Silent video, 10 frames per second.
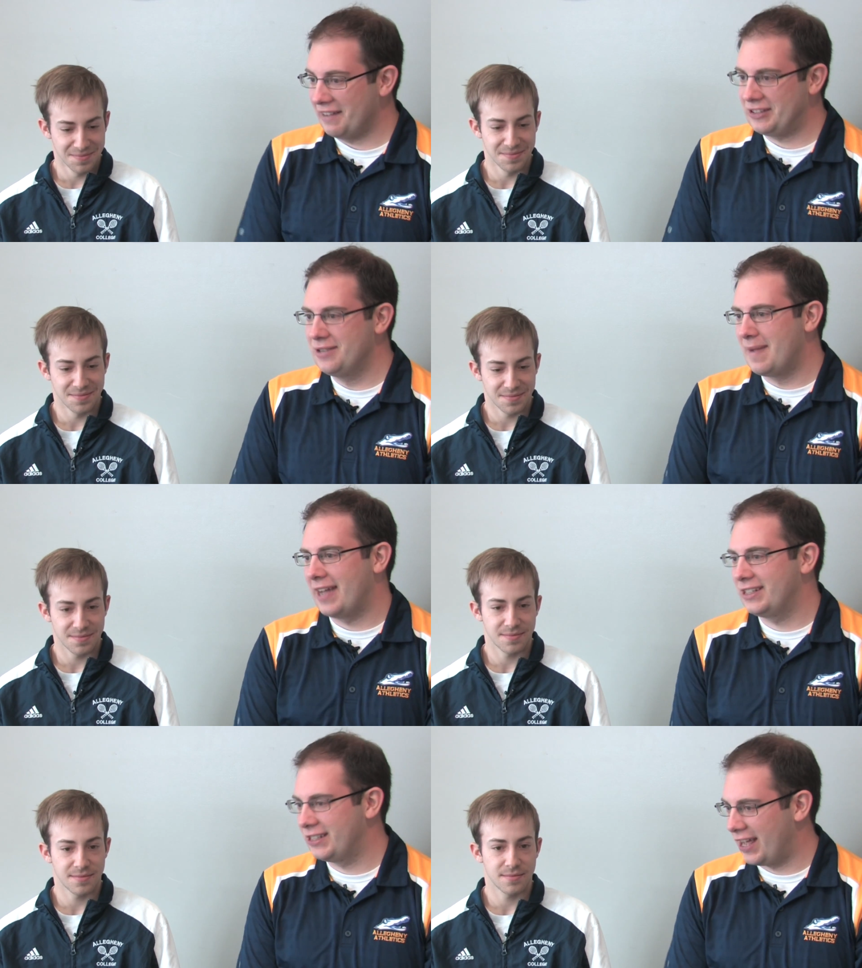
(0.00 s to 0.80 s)
Speaker 1: You have two
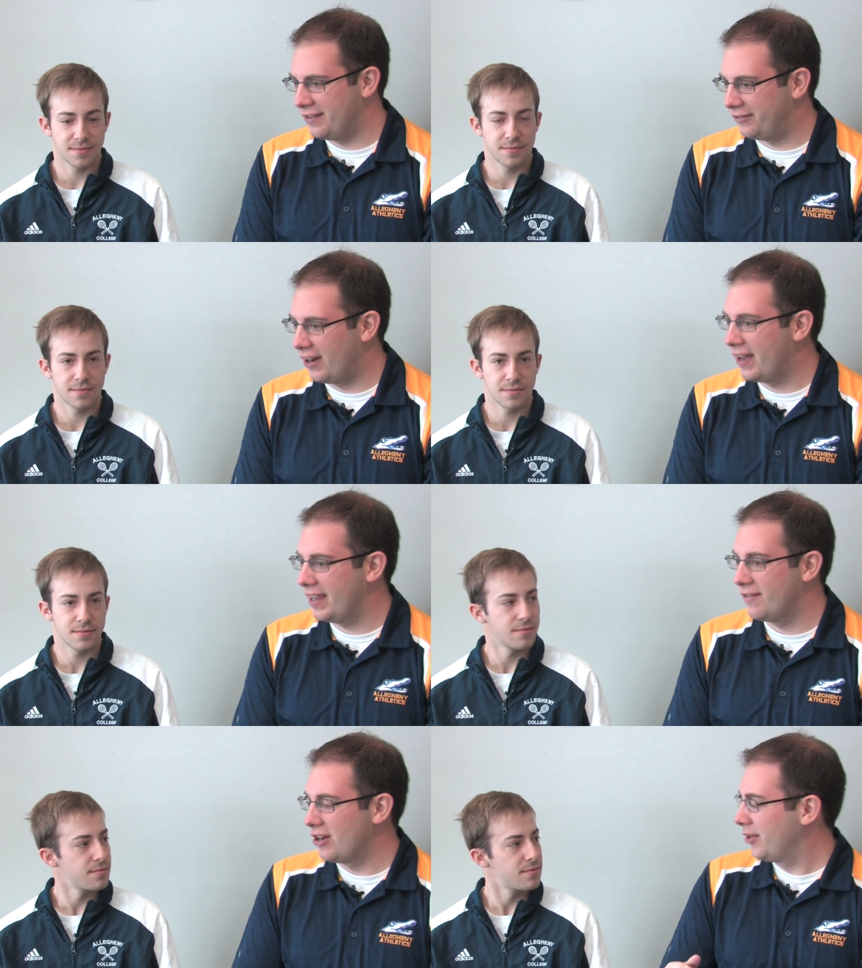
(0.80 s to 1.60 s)
matches on Friday,
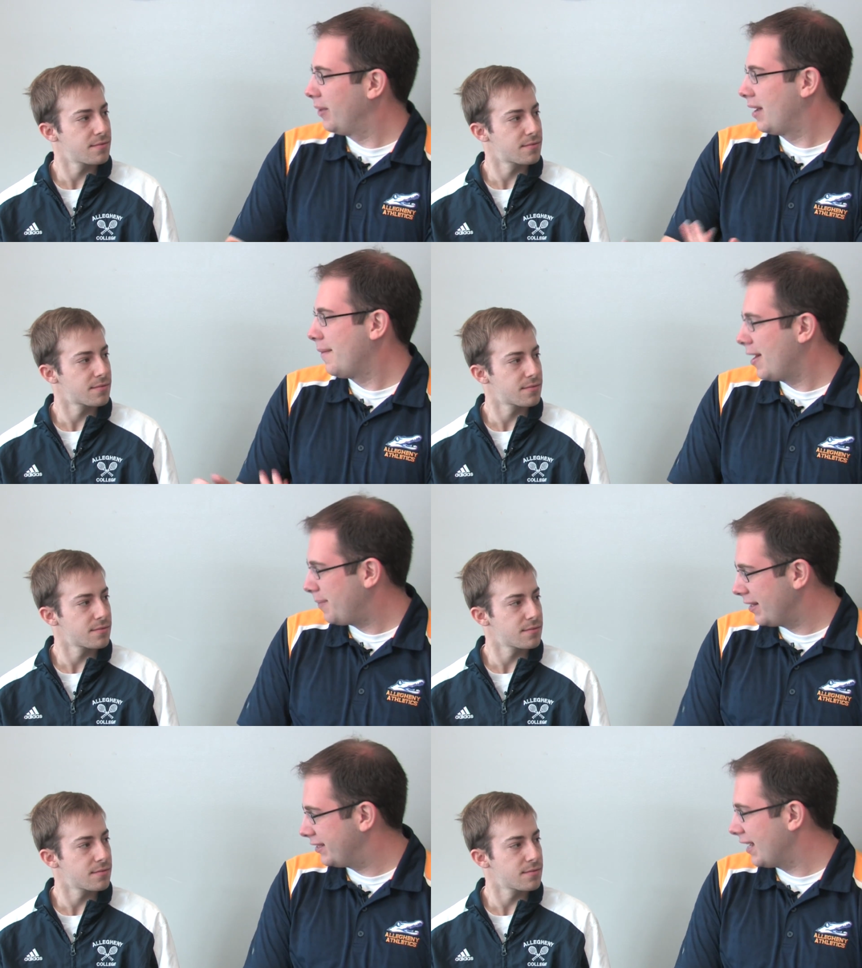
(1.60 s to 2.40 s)
you have another one coming
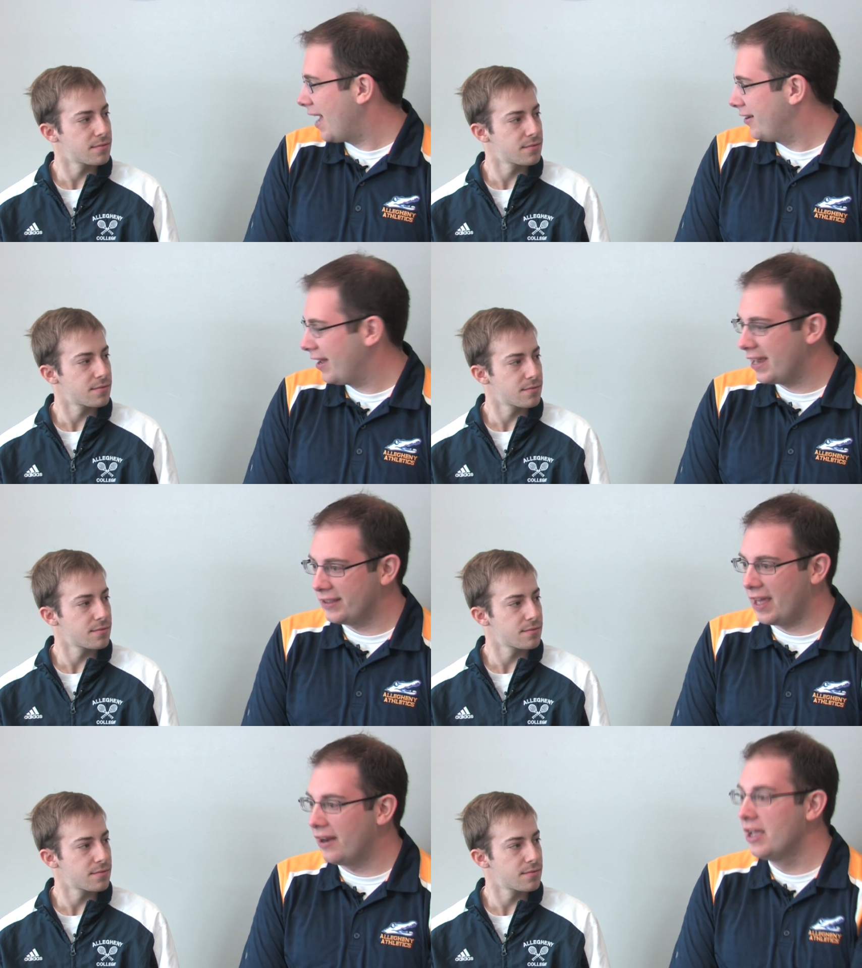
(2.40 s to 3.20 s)
up on Saturday,
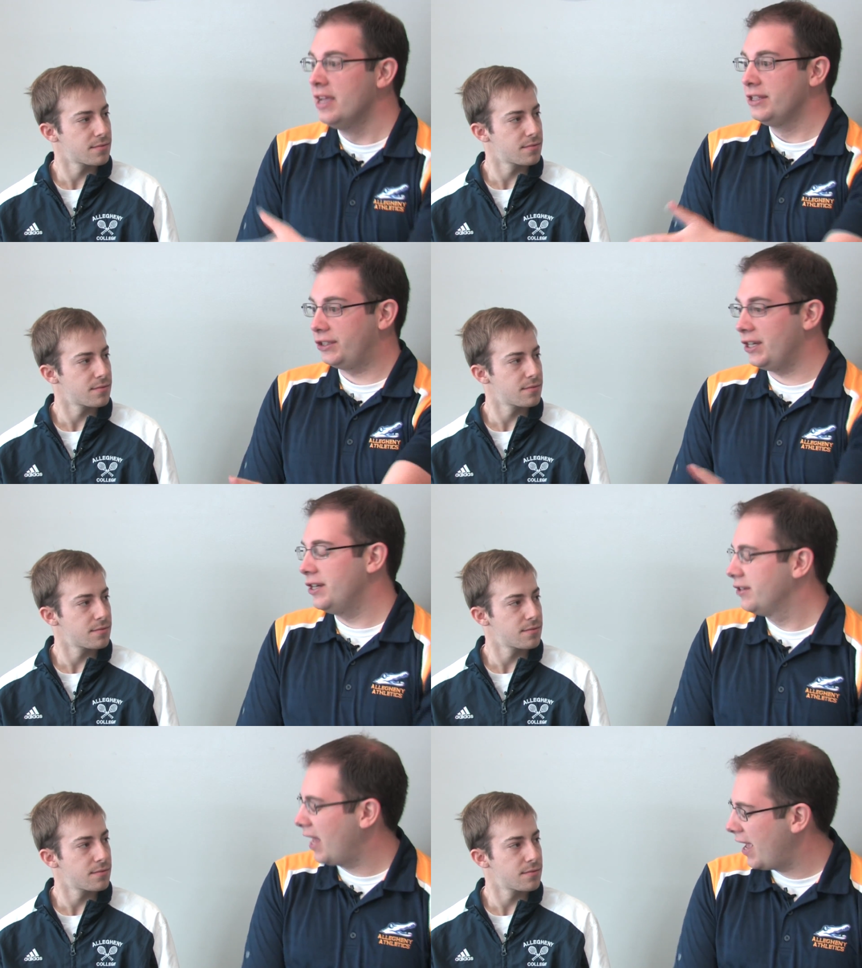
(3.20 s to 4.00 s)
and then
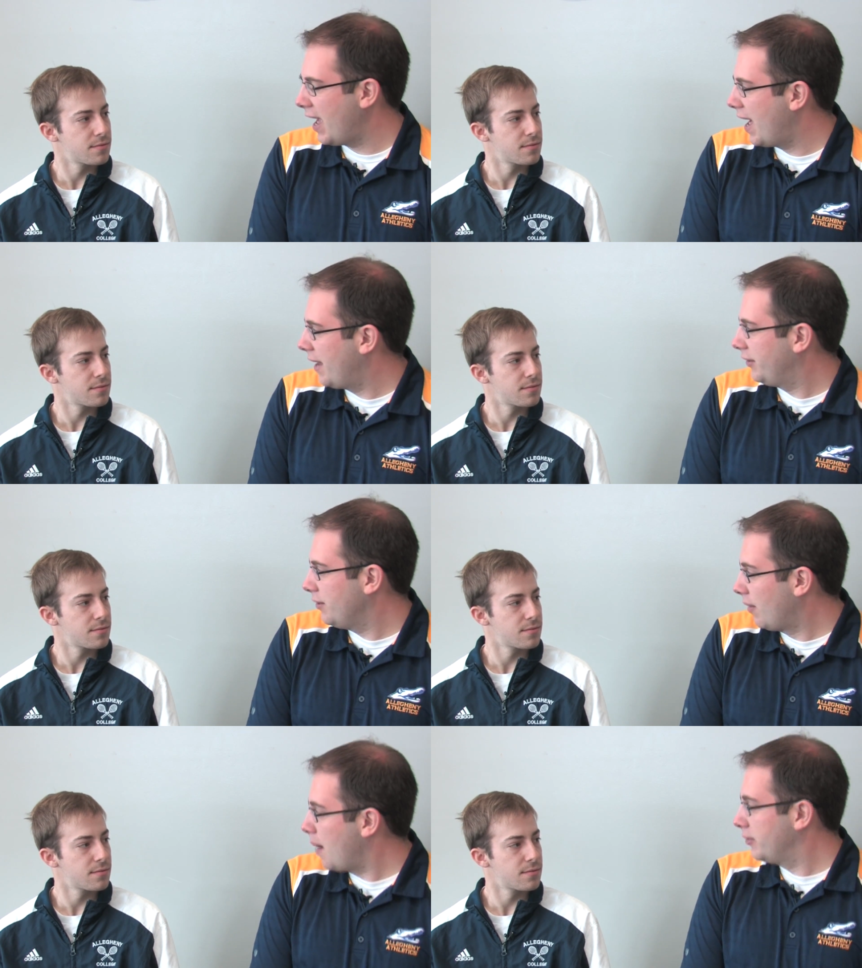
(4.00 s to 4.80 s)
senior day at
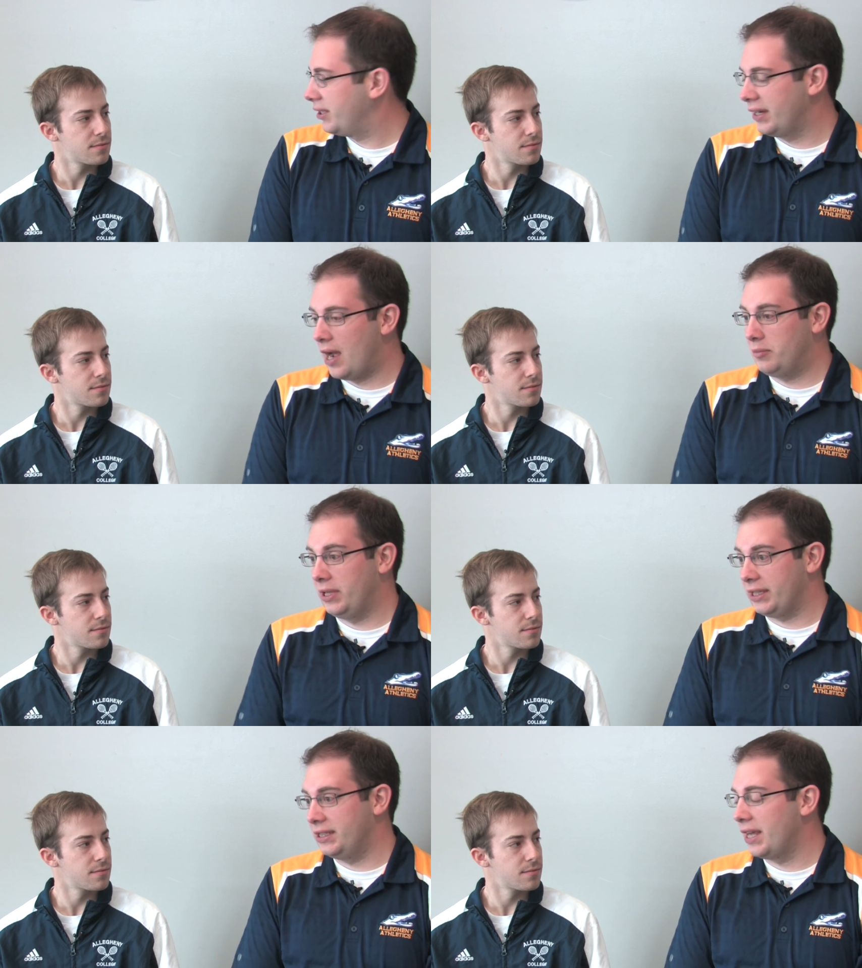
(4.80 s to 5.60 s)
the Robertson
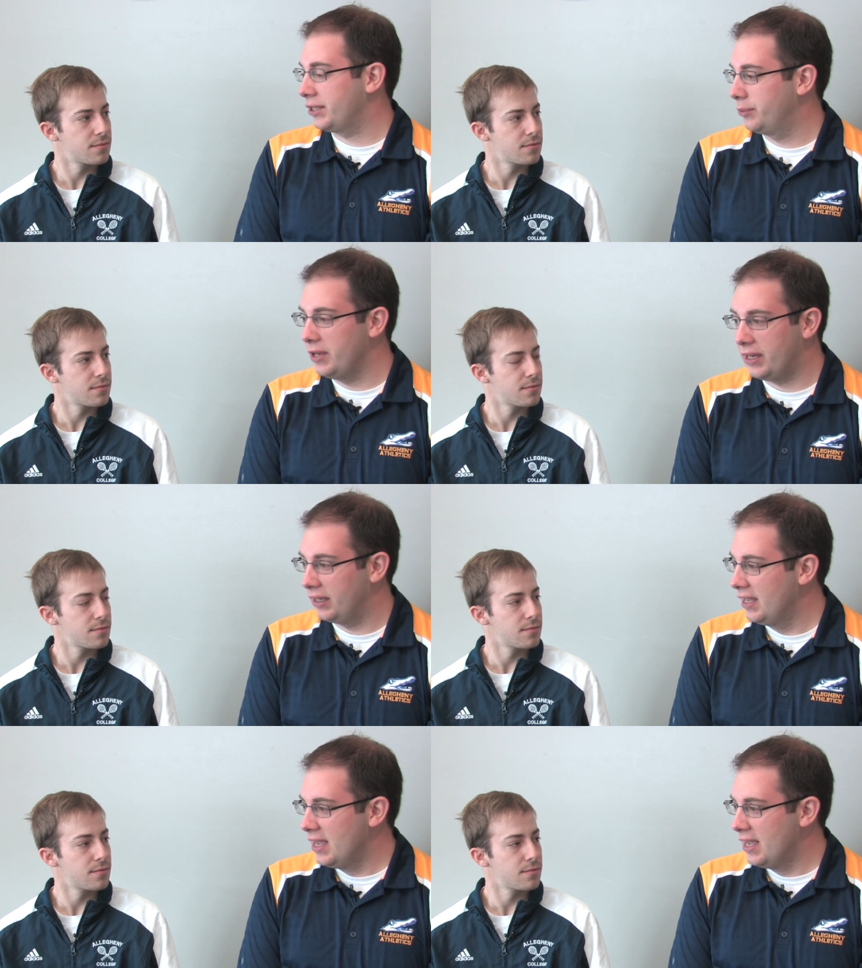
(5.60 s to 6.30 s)
Complex next week.